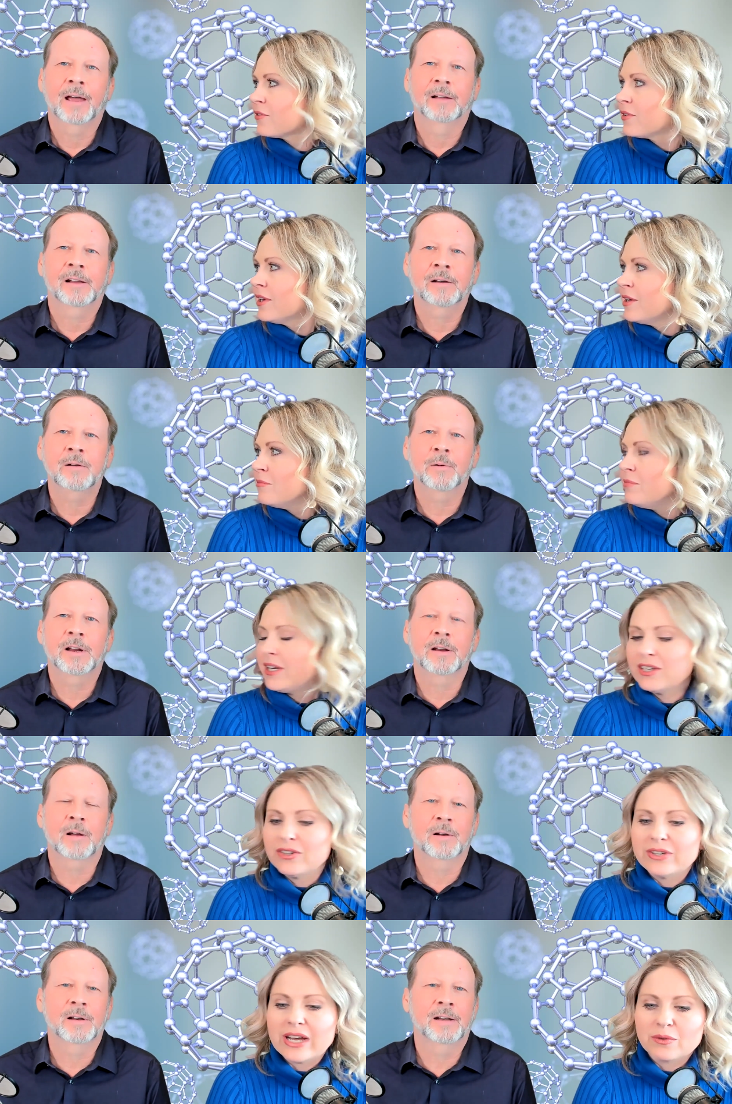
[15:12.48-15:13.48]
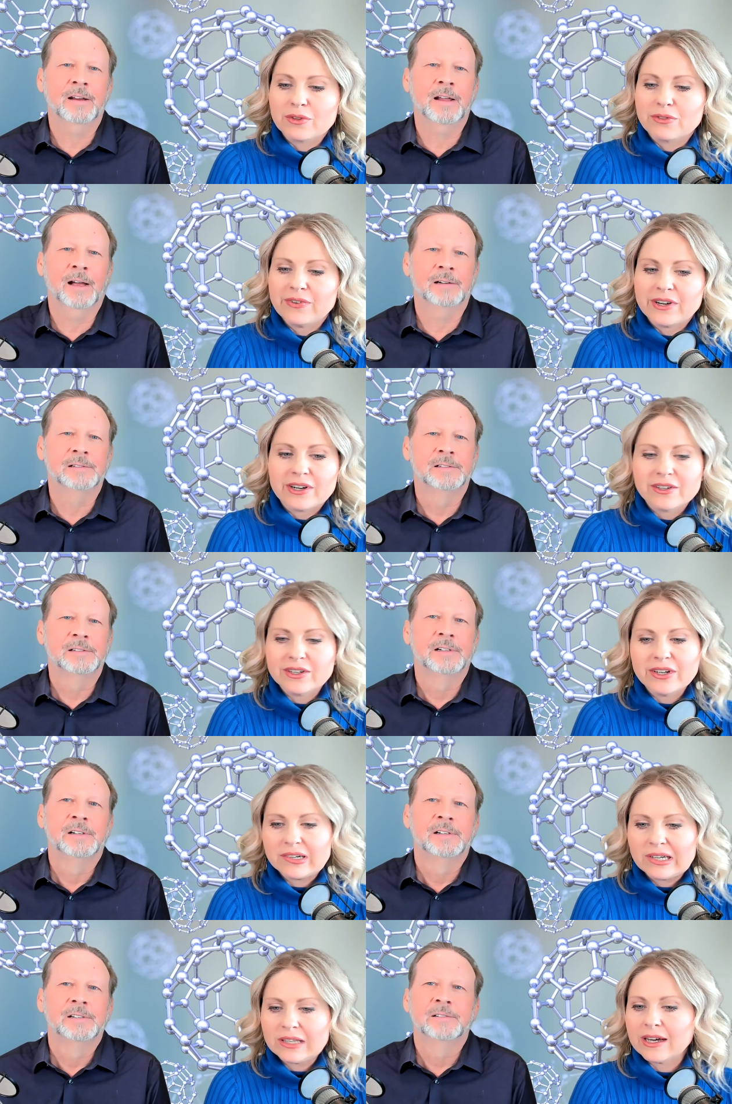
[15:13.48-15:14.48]
Speaker 1: of yeah, and you really don't you down need, with yeah. fear, you
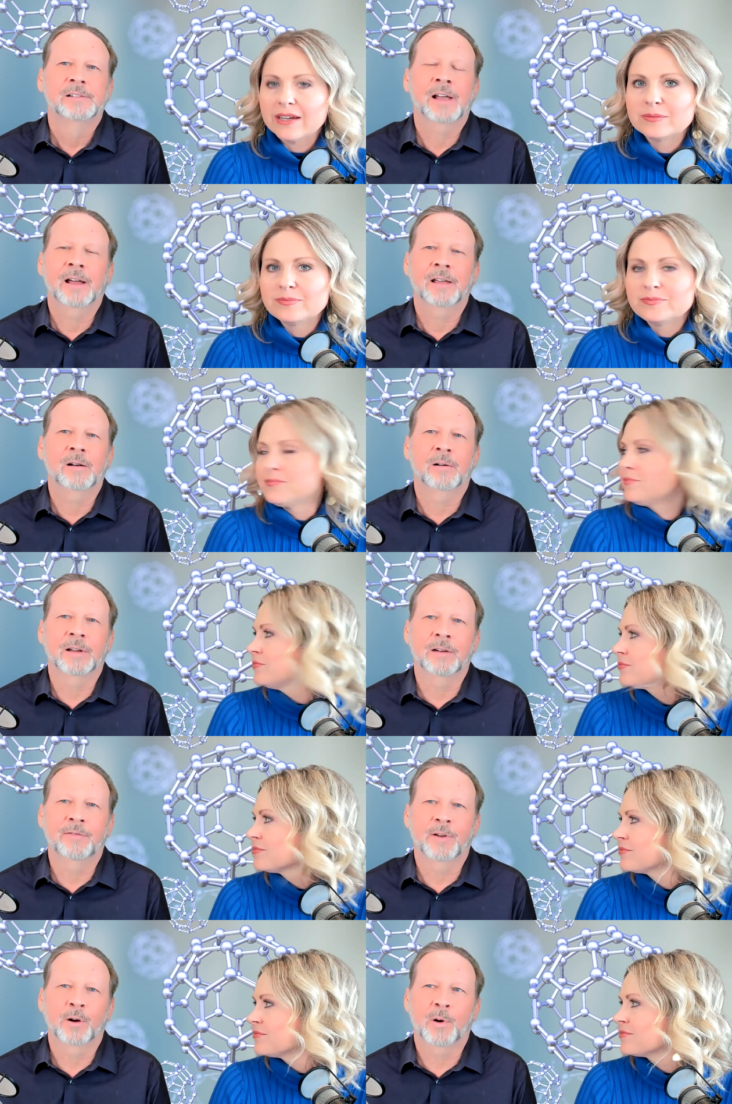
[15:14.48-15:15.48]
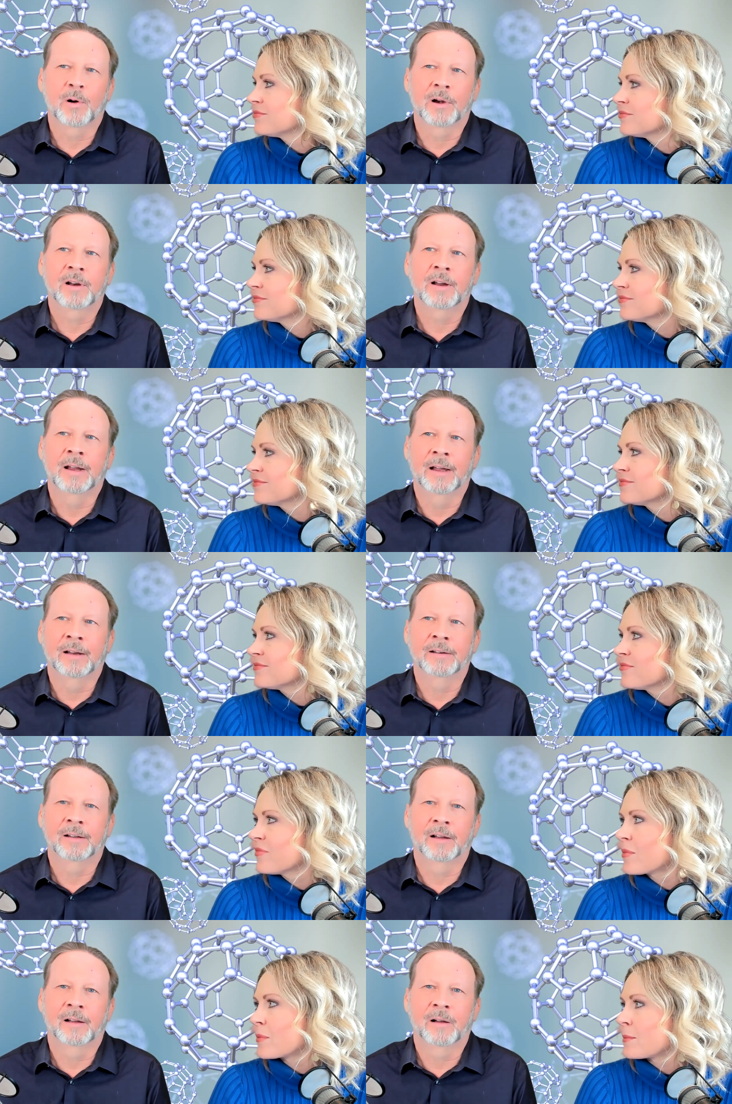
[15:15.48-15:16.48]
don't need that. Yeah, you
Speaker 2: don't need fear porn
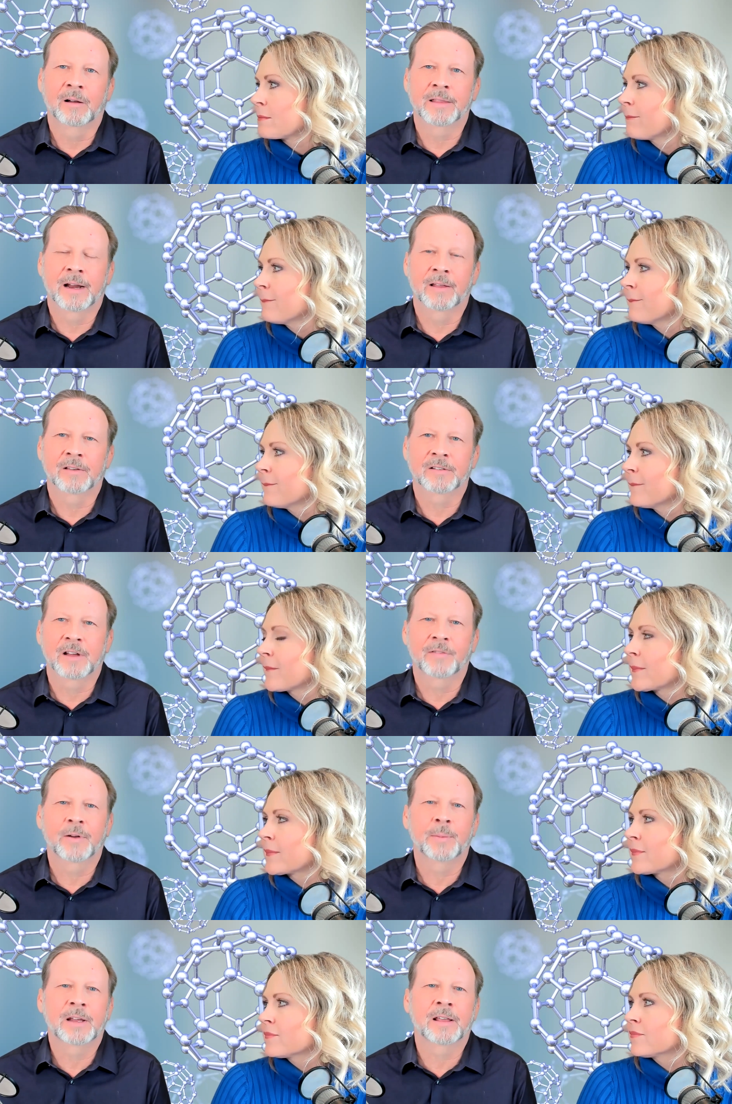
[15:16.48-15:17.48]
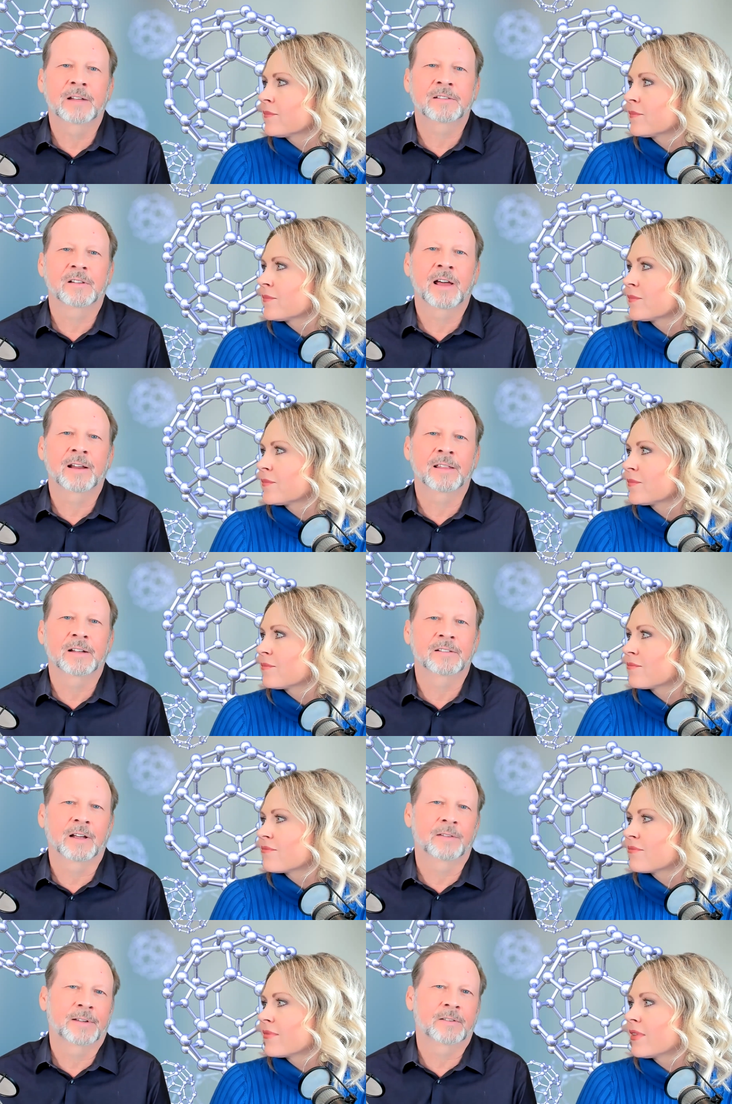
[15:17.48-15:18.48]
and uh, all that other stuff. I mean, that's a lot of that
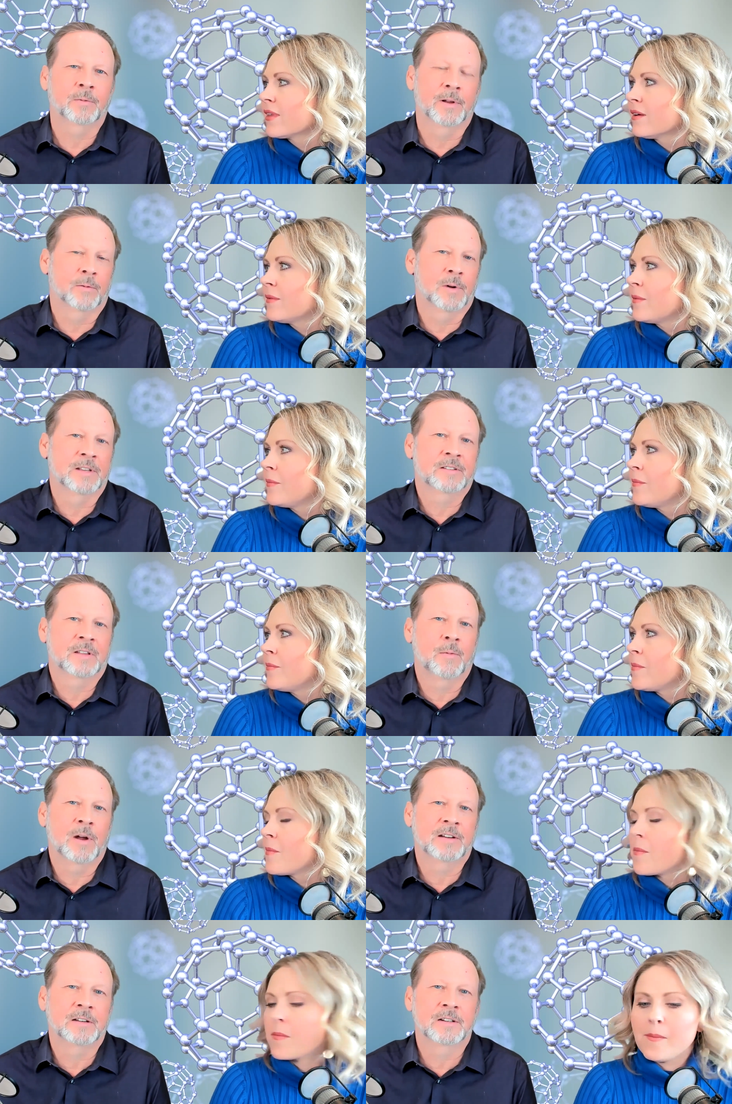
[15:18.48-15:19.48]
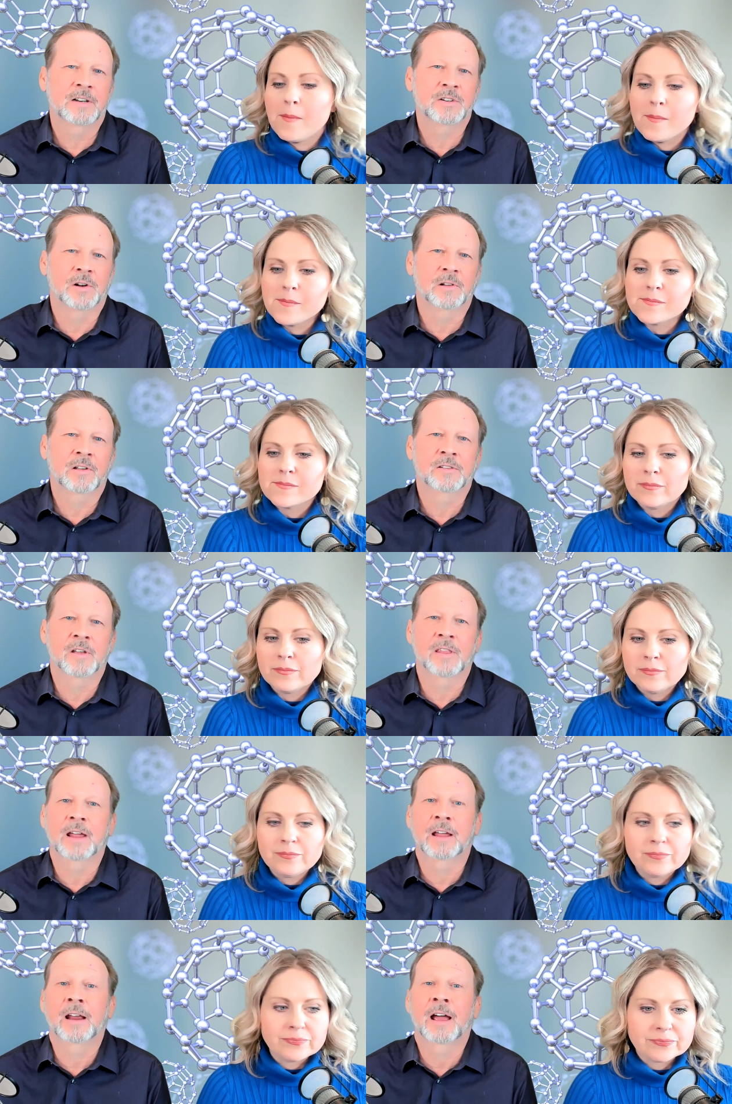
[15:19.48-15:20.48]
stuff. That's one of the ones they went to digital because
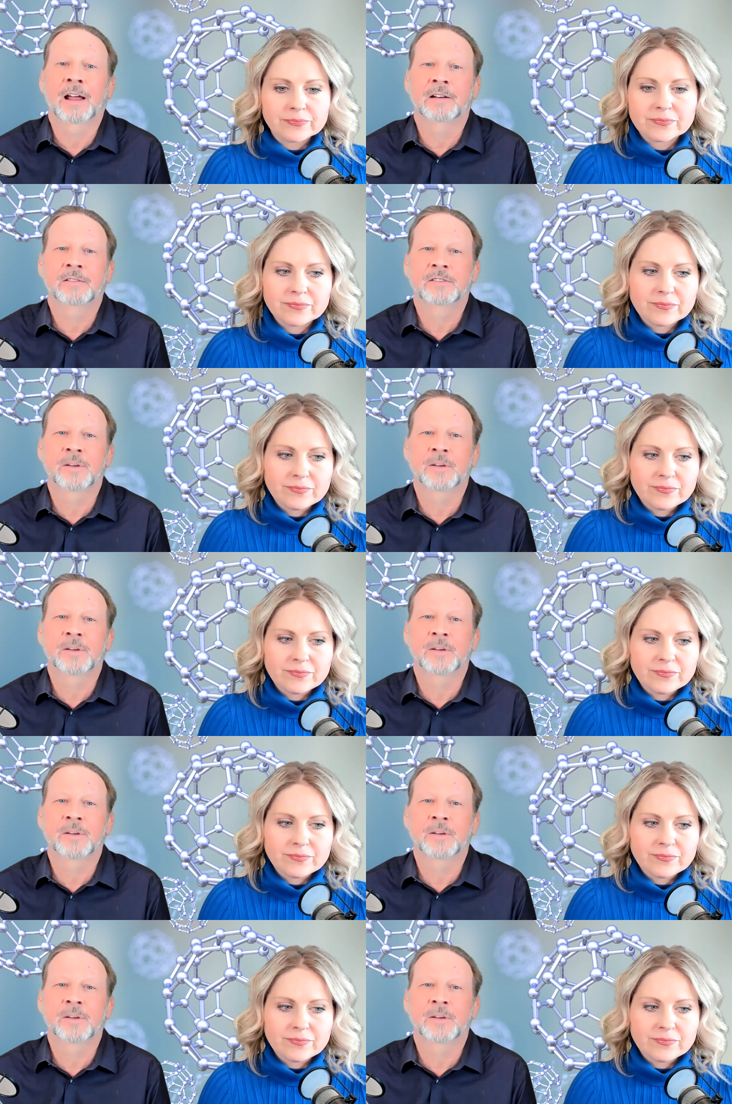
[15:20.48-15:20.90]
they can hide